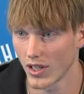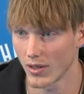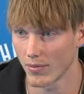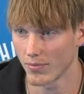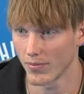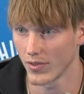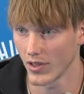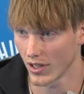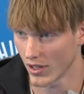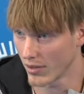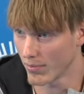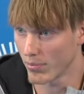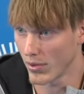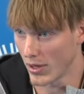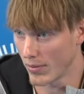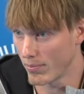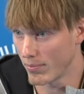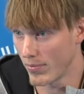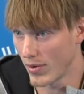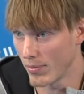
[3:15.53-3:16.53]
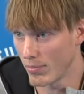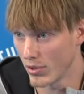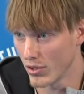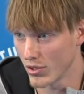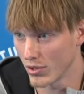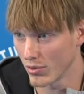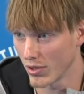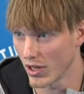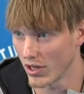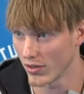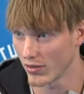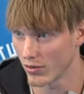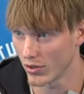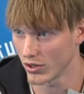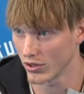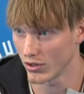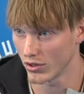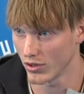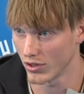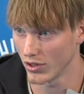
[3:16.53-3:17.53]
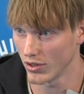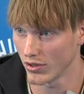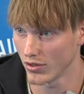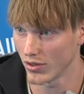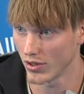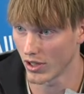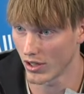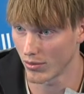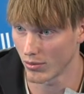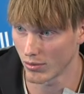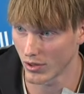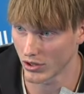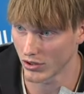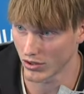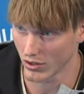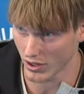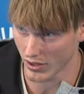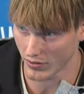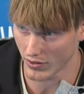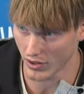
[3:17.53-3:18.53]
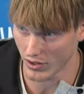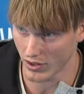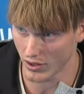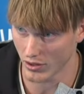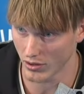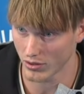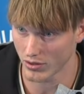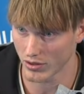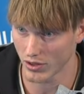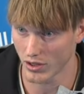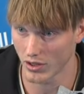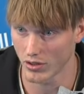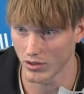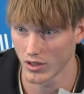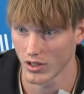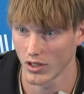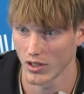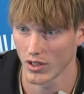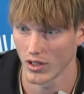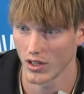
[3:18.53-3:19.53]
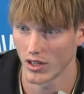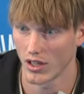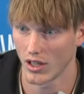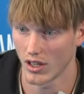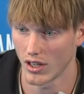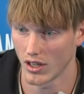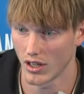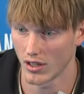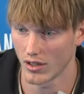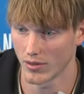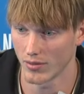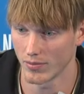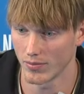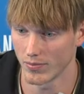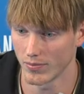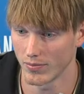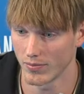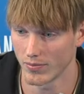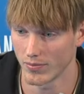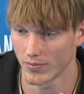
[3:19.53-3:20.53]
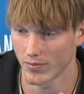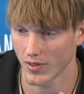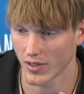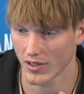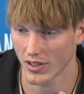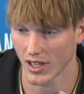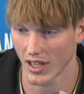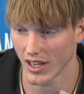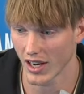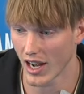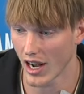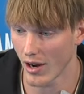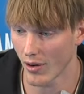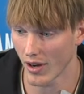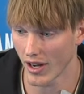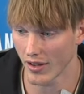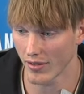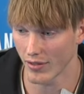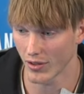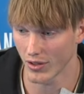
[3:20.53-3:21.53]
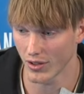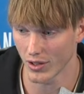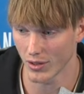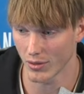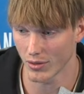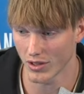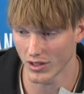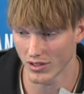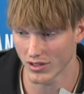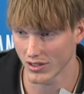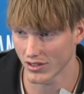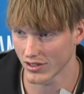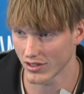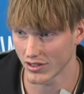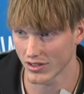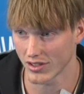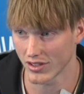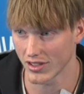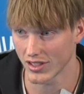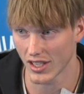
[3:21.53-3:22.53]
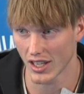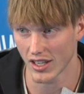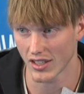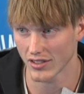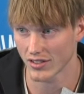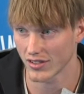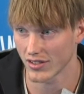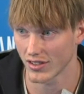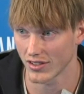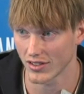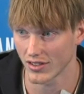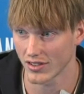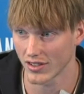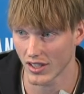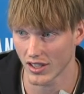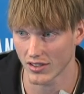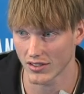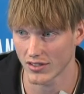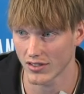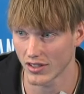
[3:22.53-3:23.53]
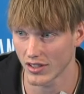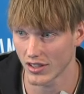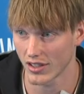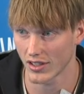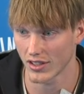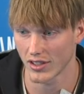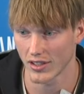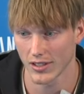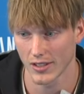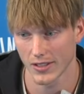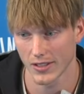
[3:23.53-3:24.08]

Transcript: it you know it, it, puts you out of what you do, of what you love to do. So, um, kind of how I viewed it was, it's just a test. It's a test to